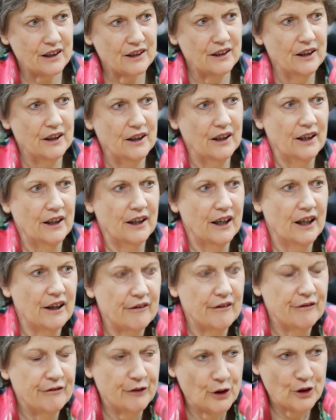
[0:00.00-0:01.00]

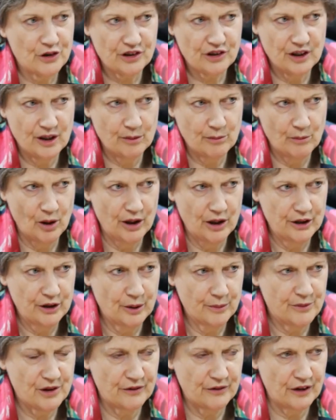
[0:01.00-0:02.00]
Uh, firstly, in my
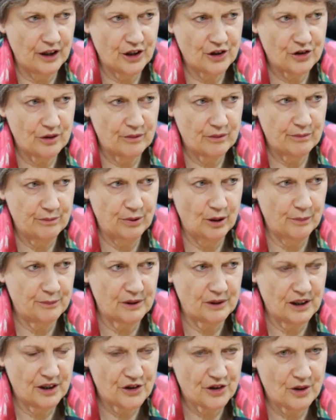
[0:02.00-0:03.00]
observation,
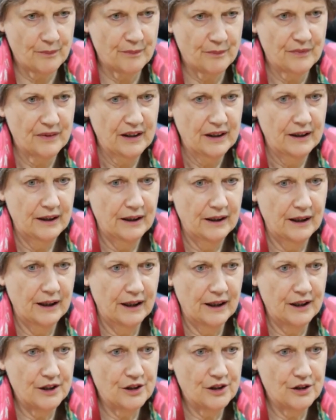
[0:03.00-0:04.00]
populism
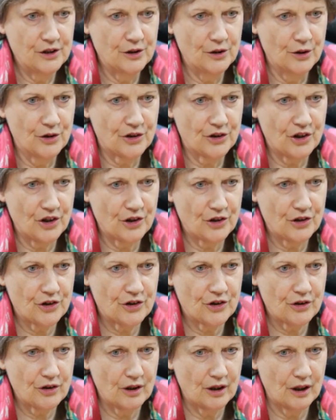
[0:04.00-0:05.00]
uh,
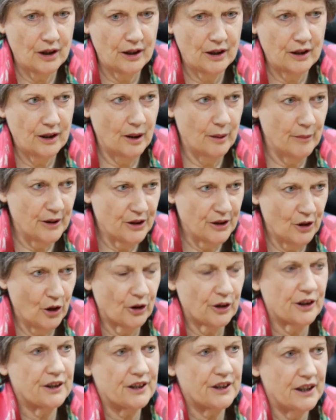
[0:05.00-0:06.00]
uses uh, a
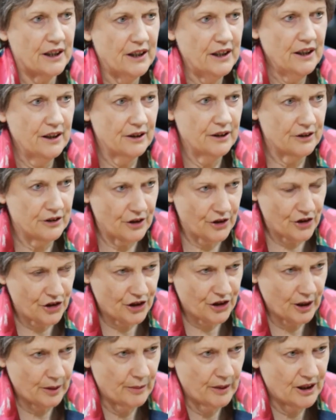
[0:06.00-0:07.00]
minority to
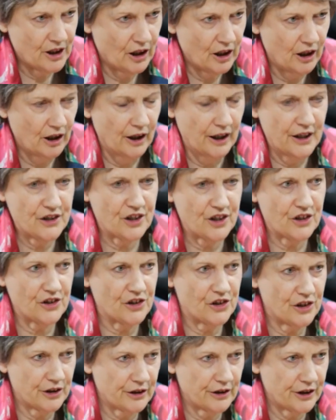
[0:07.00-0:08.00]
stigmatise
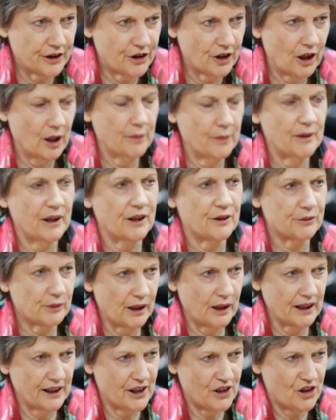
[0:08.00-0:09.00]
and stereotype
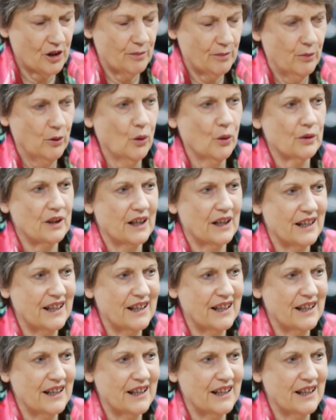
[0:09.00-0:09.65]
and rally support